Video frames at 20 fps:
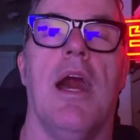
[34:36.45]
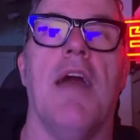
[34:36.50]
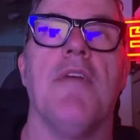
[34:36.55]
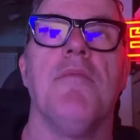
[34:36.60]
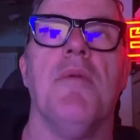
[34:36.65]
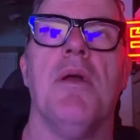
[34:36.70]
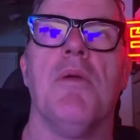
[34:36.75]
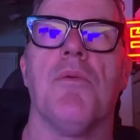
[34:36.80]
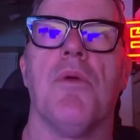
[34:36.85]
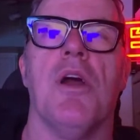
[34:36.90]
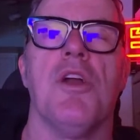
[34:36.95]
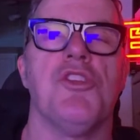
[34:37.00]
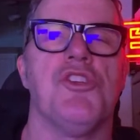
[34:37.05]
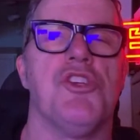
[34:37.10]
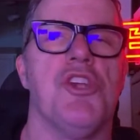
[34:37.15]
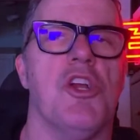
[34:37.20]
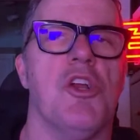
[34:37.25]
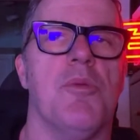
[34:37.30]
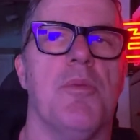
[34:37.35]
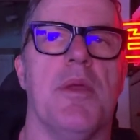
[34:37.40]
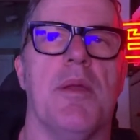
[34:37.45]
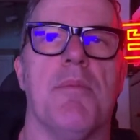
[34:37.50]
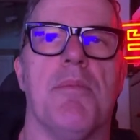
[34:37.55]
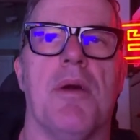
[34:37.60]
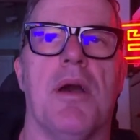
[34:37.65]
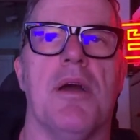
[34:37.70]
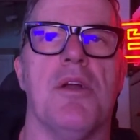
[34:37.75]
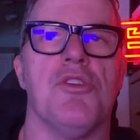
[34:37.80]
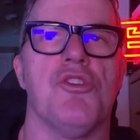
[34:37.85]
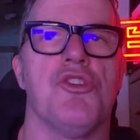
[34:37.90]
I've met Ron
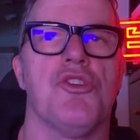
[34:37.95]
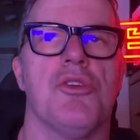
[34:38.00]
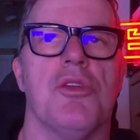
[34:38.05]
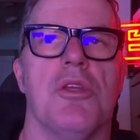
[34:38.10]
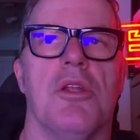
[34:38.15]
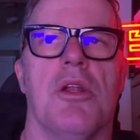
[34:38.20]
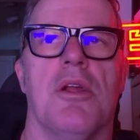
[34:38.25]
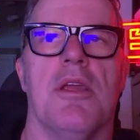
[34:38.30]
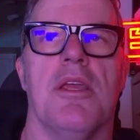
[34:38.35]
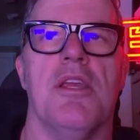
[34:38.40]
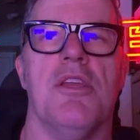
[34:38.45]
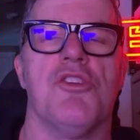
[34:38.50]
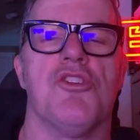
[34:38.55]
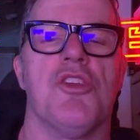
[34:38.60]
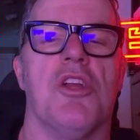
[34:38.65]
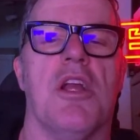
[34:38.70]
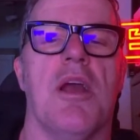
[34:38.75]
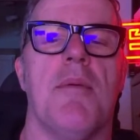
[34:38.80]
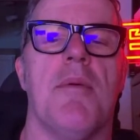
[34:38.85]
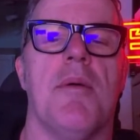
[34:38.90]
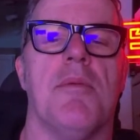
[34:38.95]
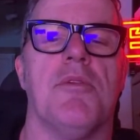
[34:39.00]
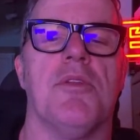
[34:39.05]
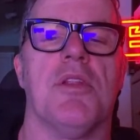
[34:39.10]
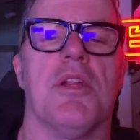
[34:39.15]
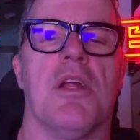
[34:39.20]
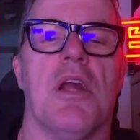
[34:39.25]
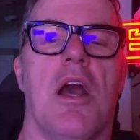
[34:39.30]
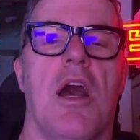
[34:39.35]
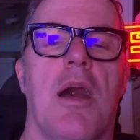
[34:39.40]
Jeremy a bunch. He used to come up
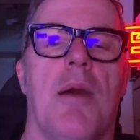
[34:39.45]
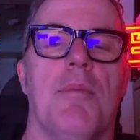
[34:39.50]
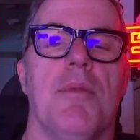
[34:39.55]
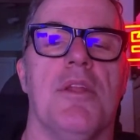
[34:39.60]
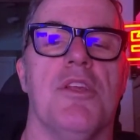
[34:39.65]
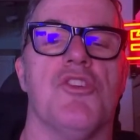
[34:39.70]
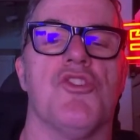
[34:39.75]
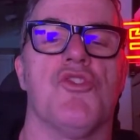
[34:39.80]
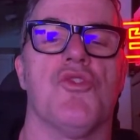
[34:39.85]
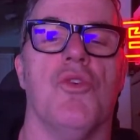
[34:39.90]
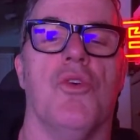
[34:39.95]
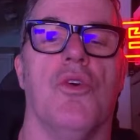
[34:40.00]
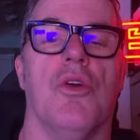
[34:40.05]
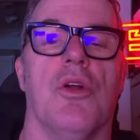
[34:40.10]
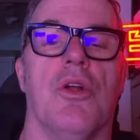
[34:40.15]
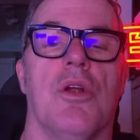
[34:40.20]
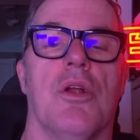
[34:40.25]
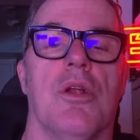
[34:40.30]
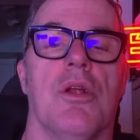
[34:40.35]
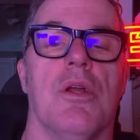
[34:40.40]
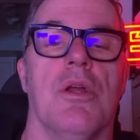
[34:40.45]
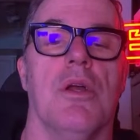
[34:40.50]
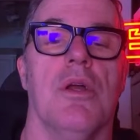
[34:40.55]
to the Comedy Store,